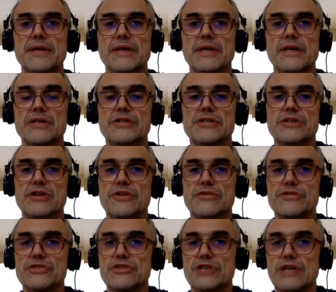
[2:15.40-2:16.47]
It
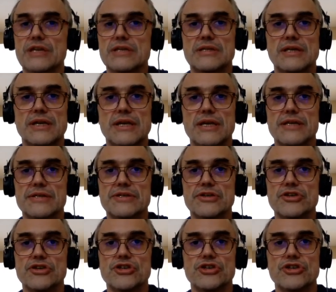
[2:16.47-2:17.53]
serves just as
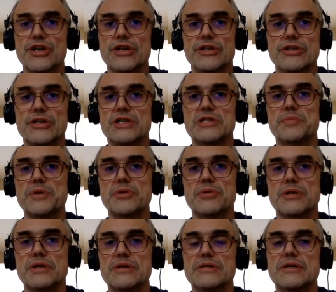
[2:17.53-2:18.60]
shared
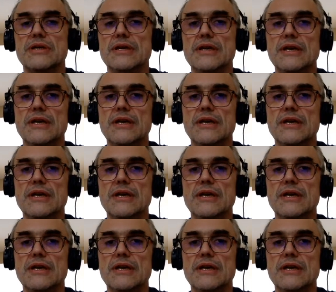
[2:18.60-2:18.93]
experience